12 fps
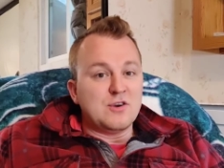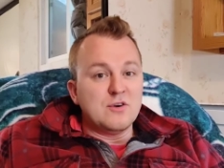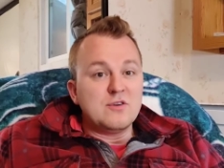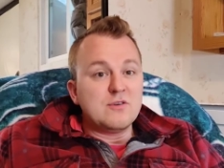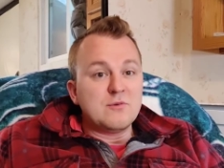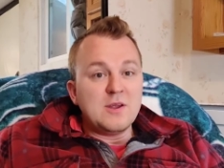
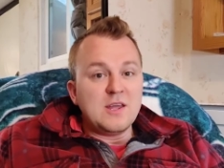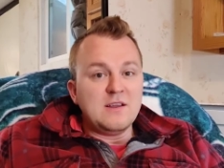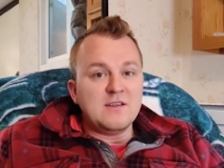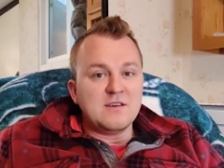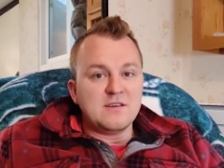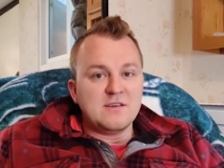couldn't
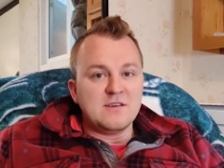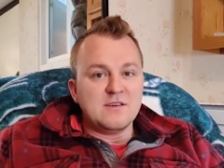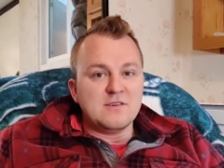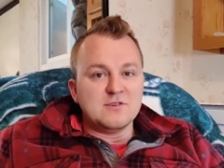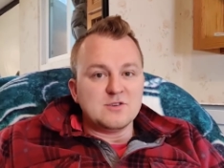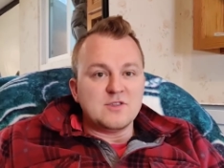read,
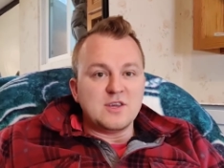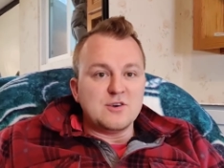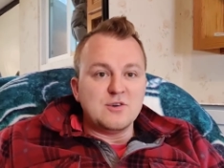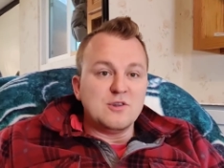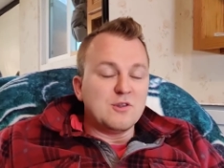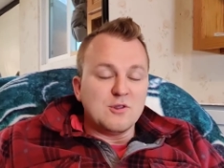so they
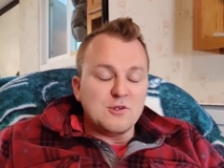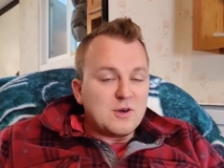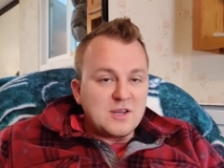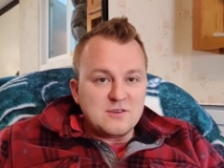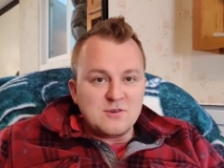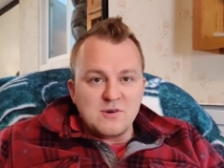couldn't
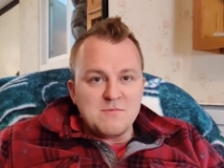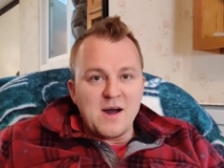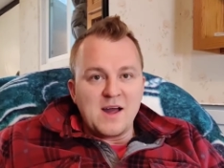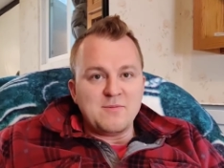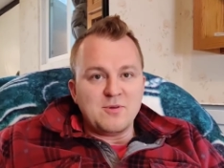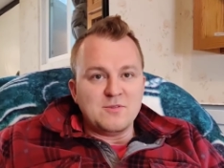look into a
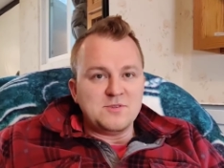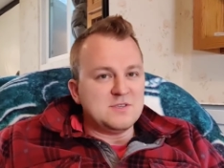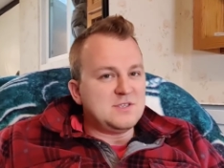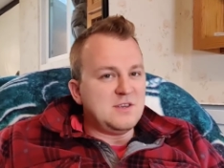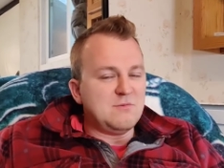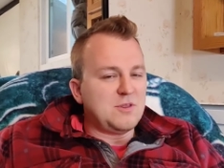Bible to
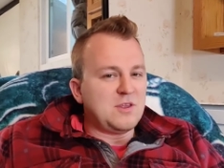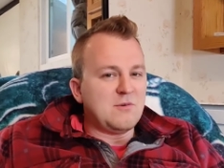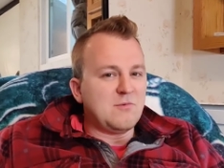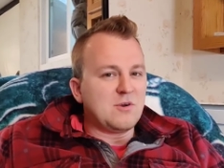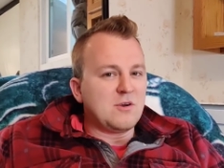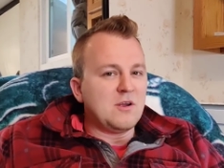see what they
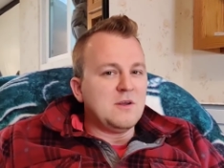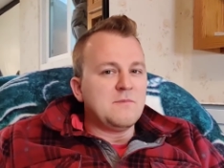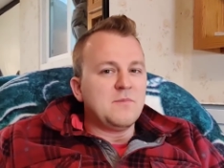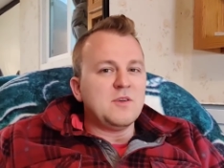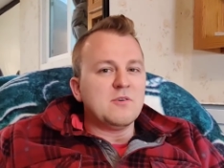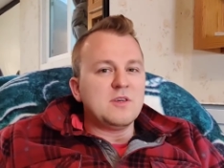were.
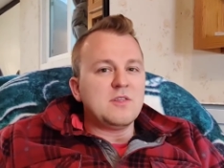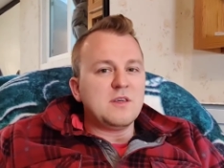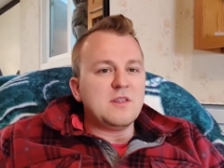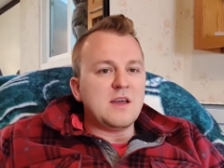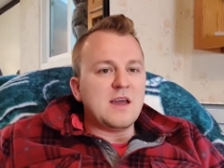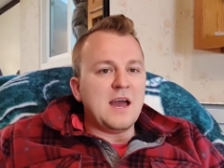The only
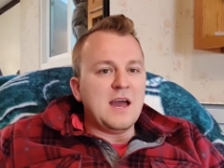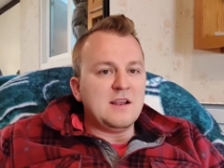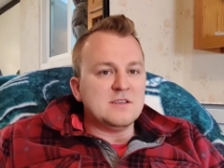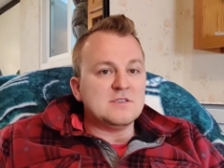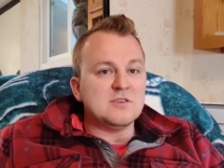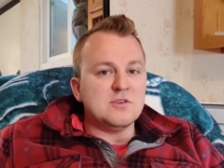thing they had
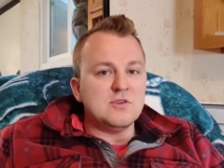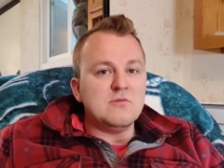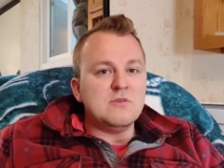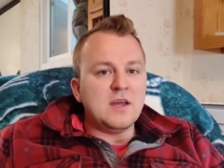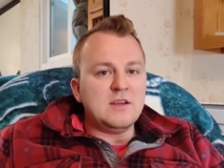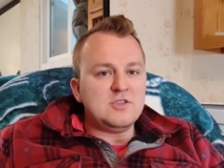is a new
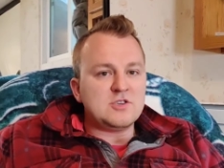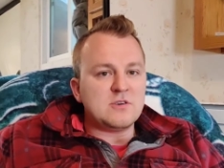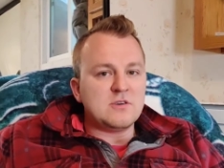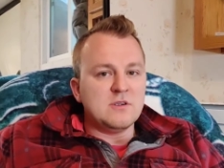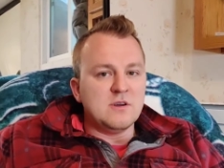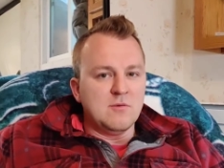
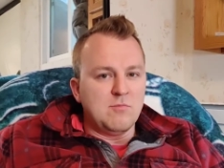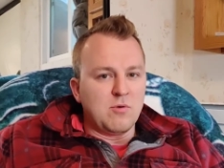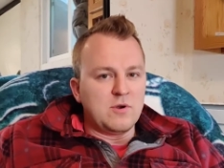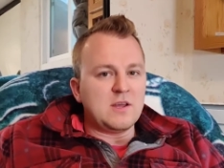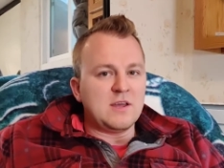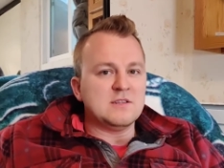nature, a
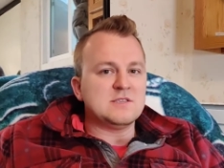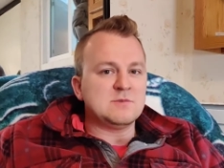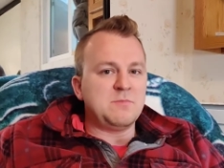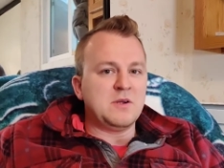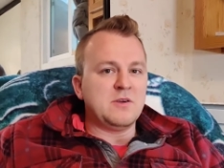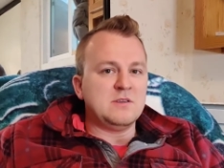born-again
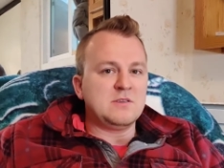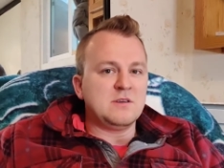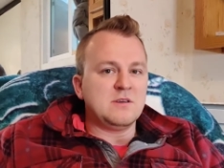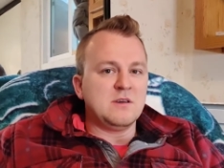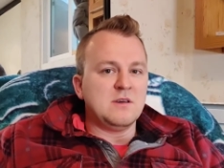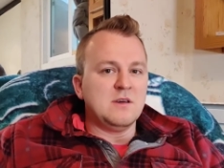spirit.
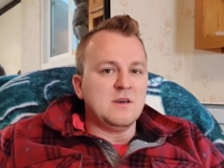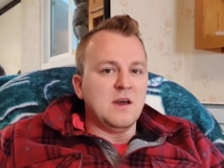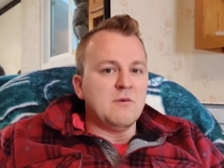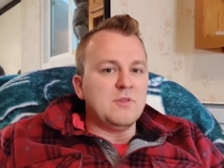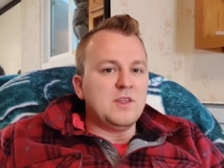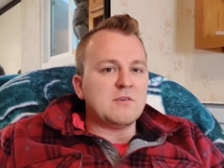
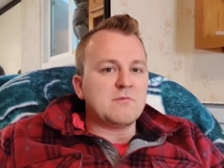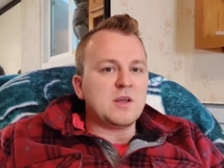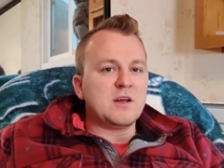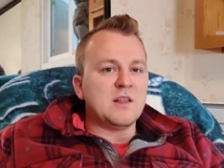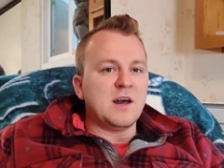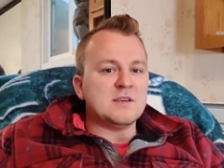And when they
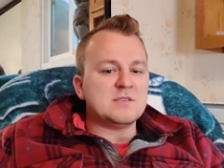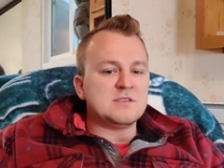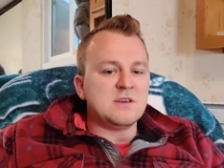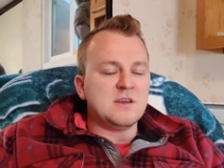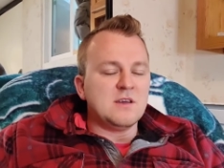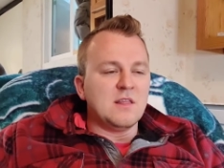
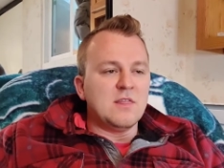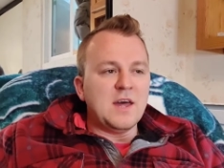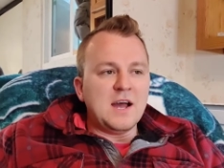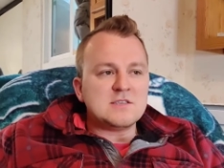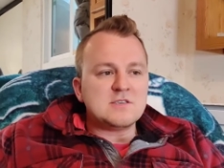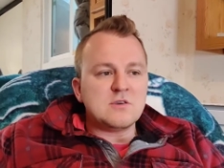realized,
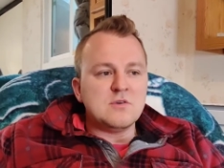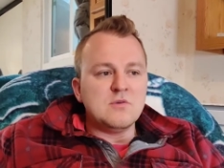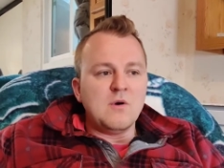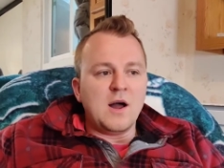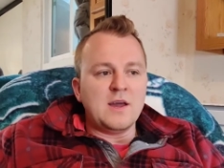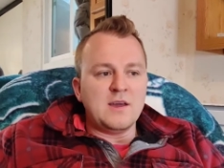that's
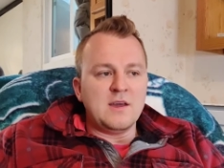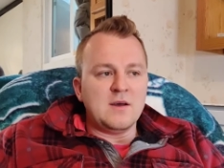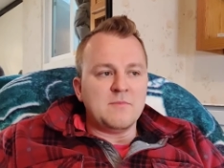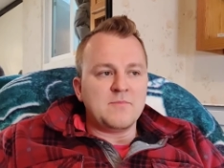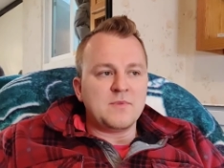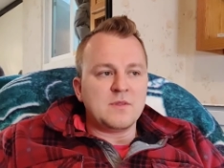who I
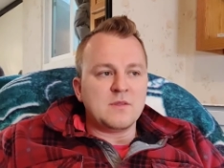am,